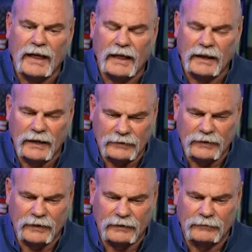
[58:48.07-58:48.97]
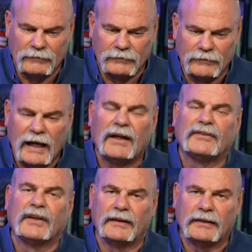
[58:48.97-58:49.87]
I'll
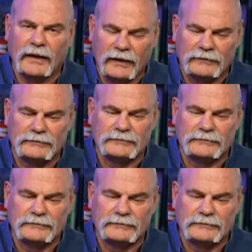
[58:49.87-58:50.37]
take that.